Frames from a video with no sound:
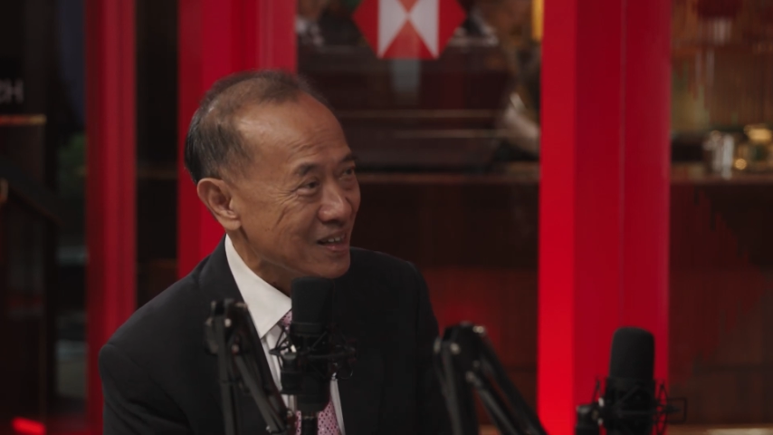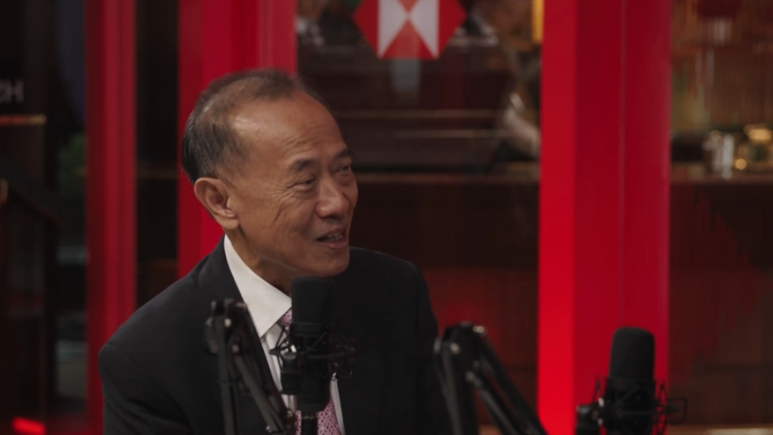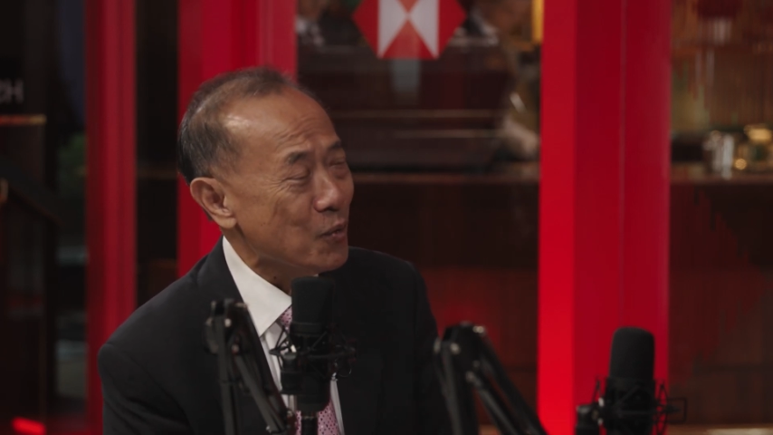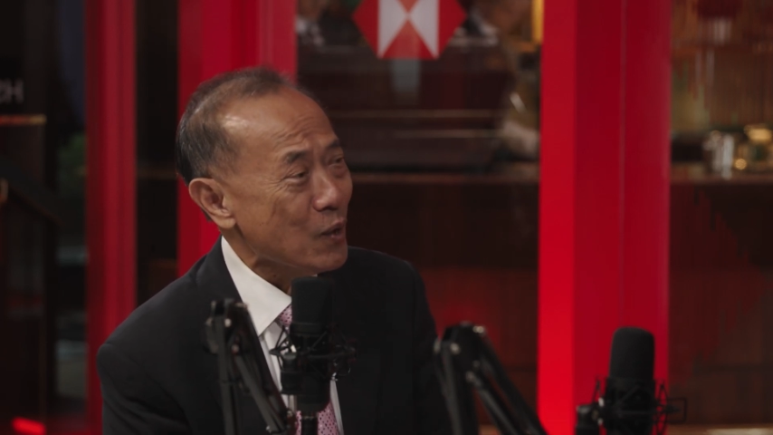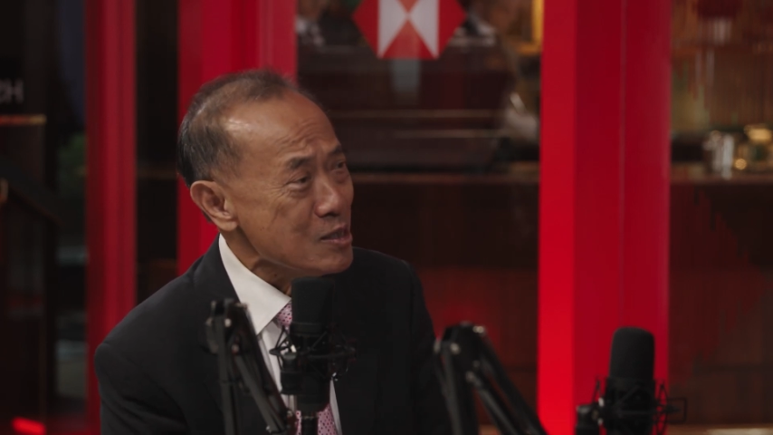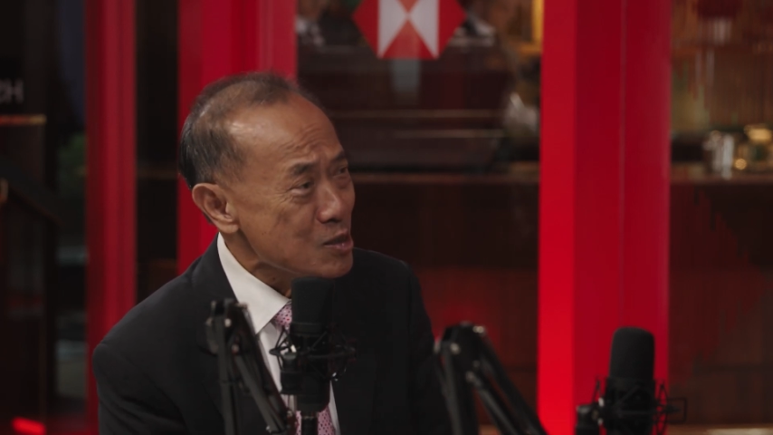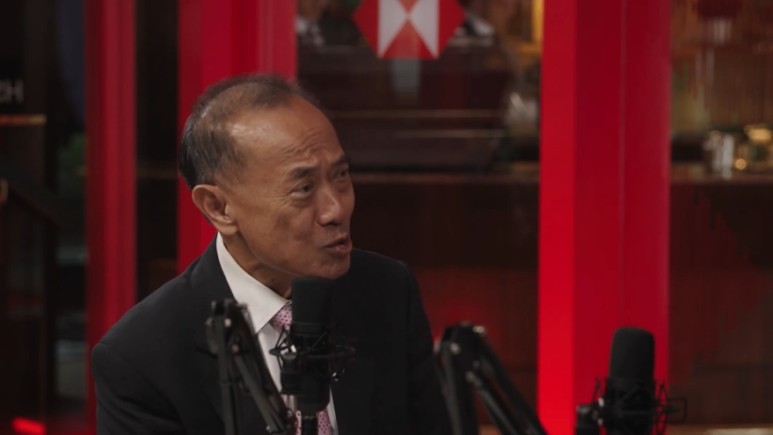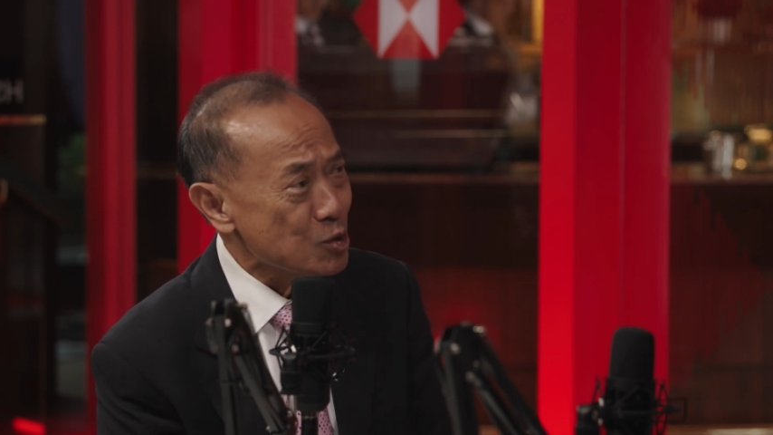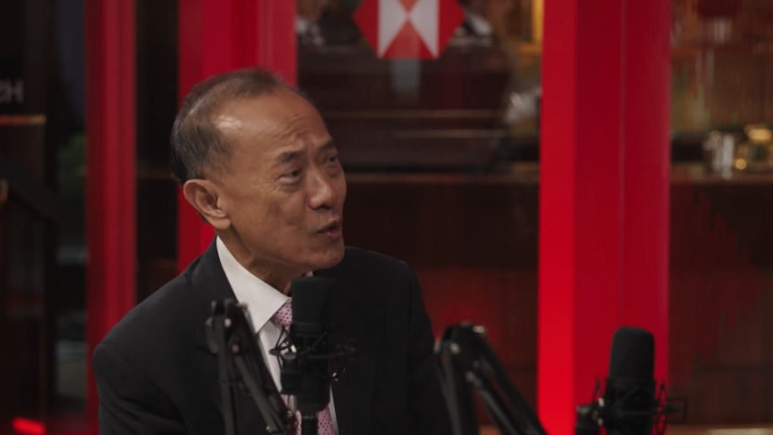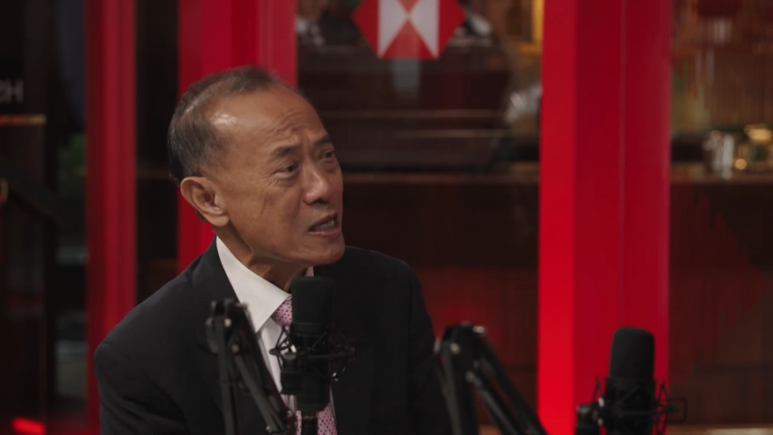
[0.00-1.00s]
It wants
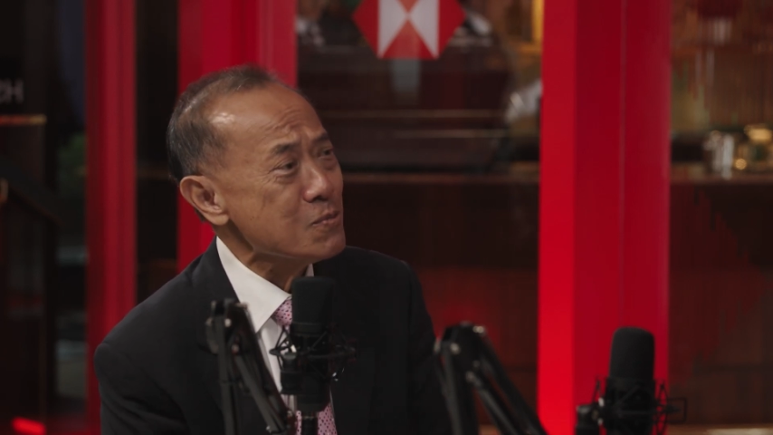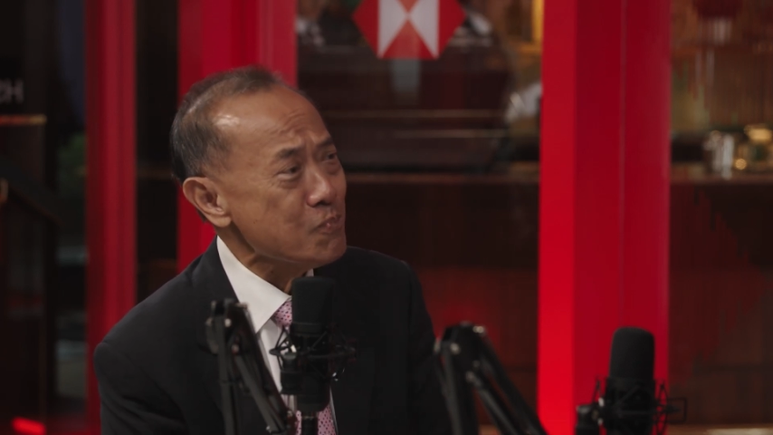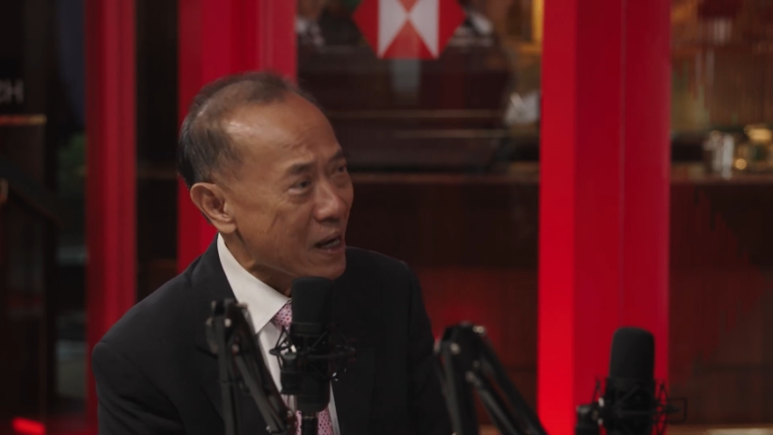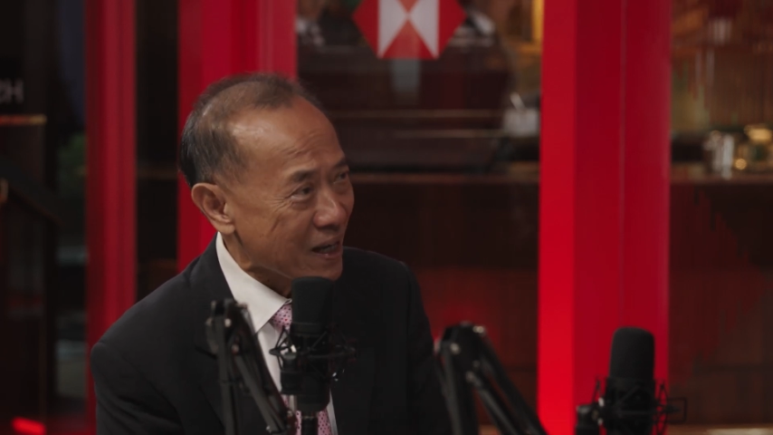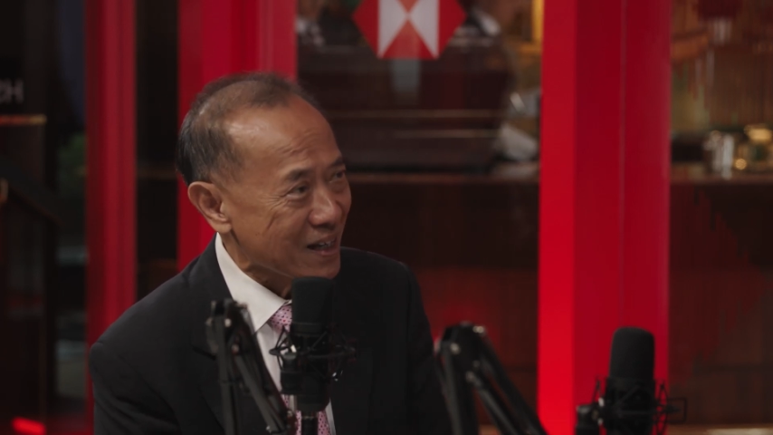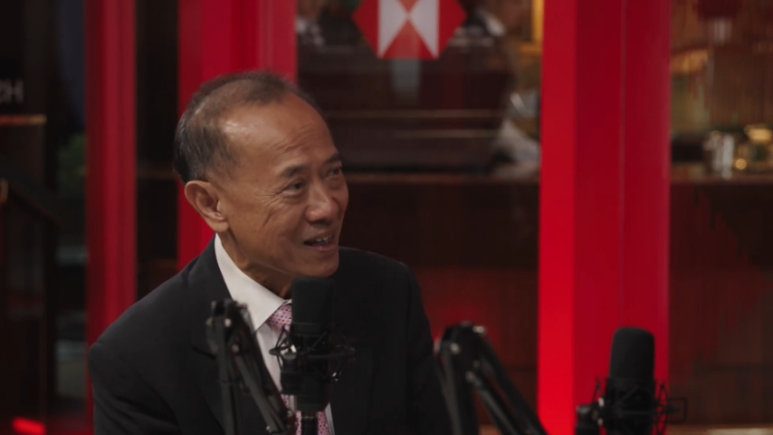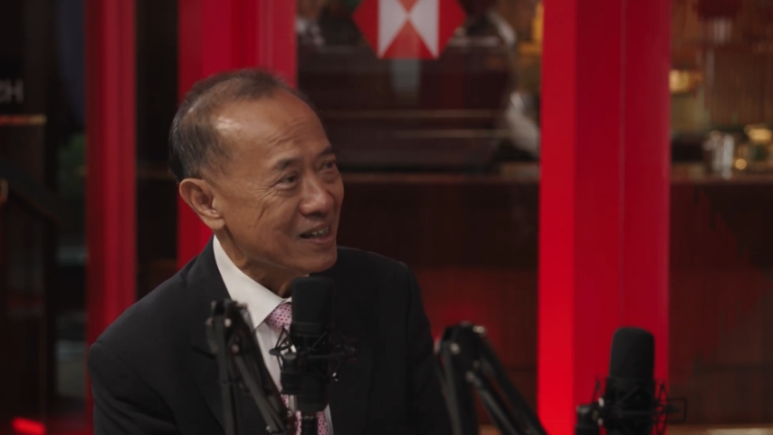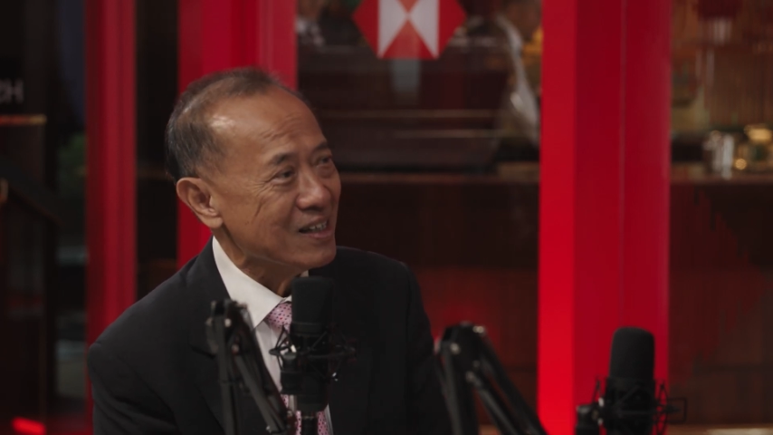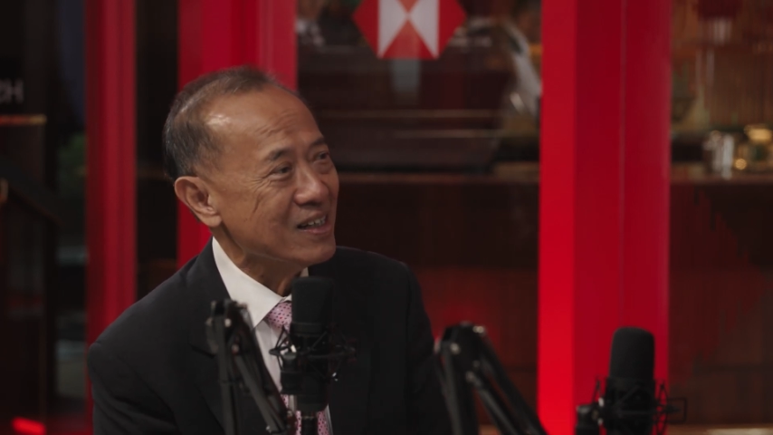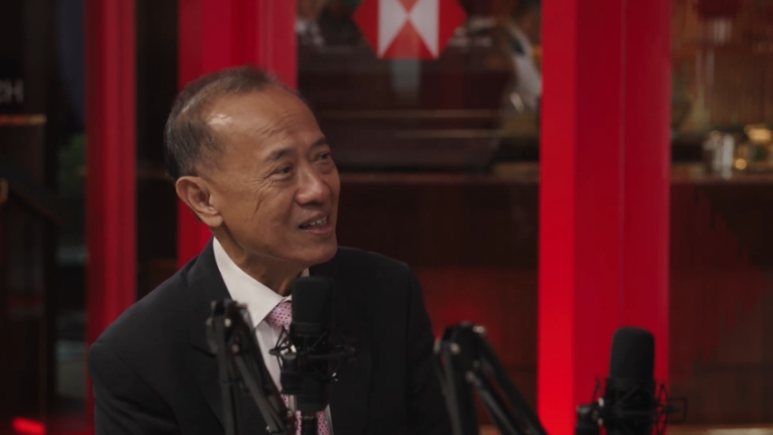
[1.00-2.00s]
you to respect
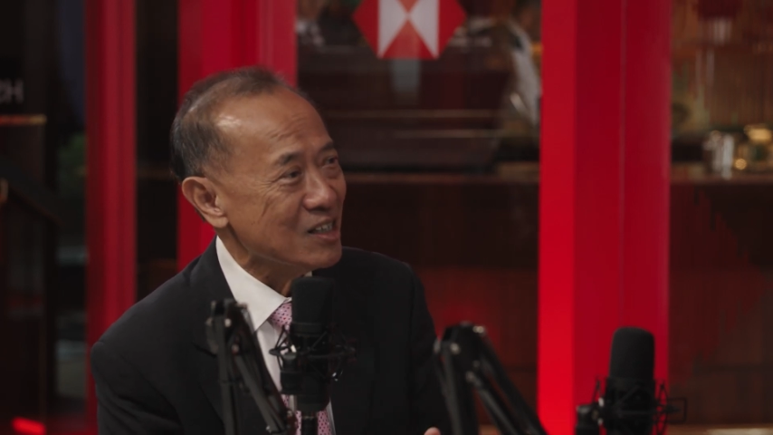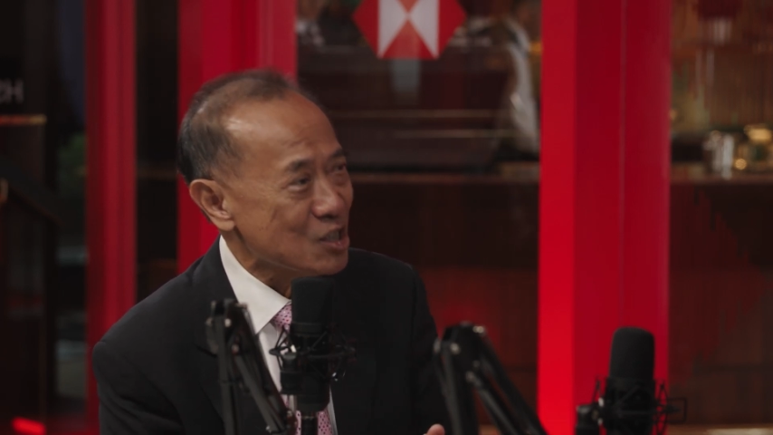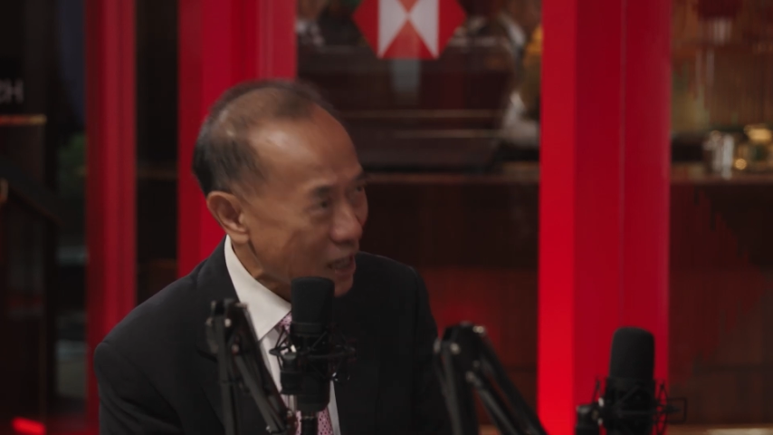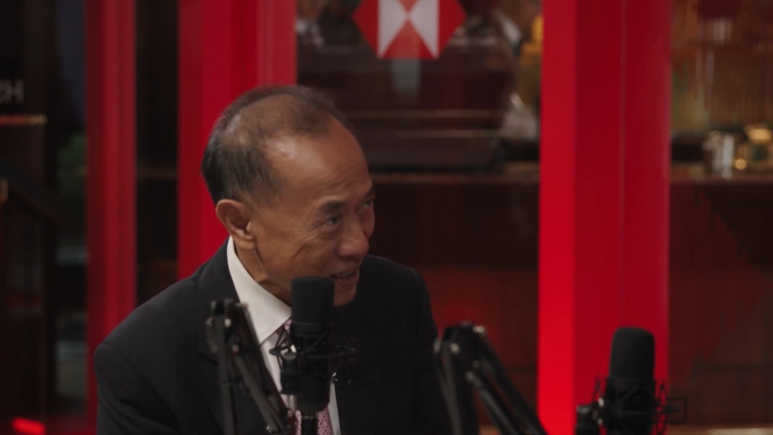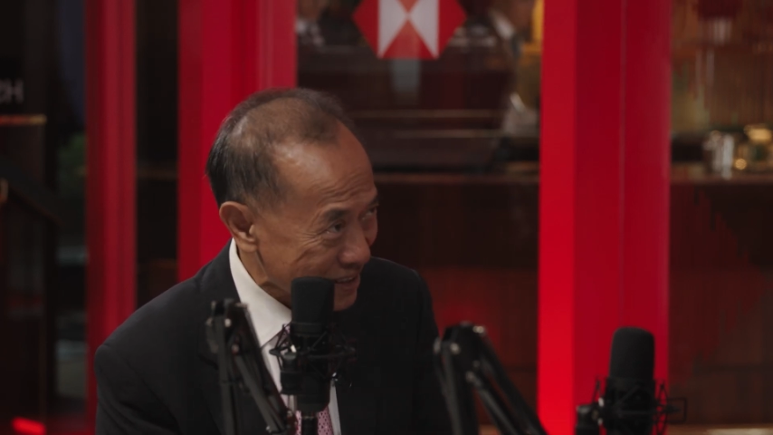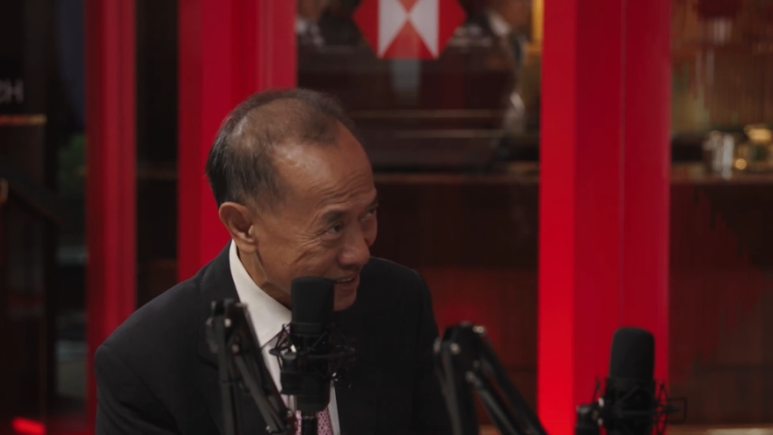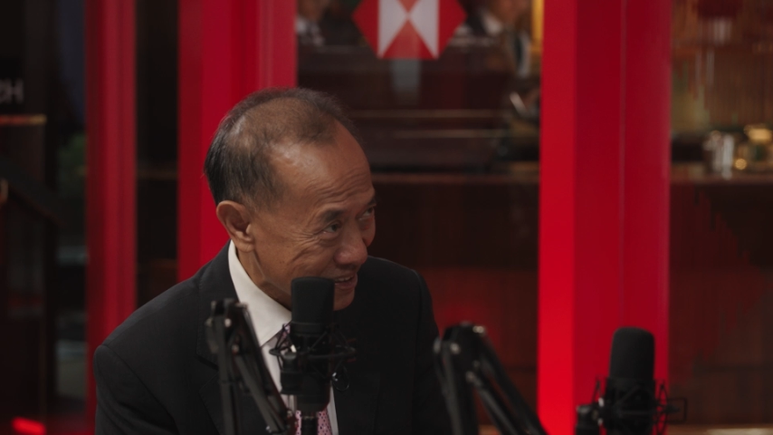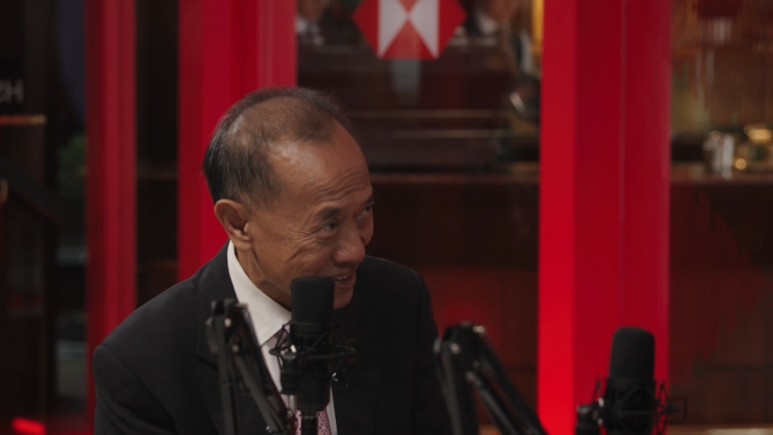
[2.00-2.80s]
China.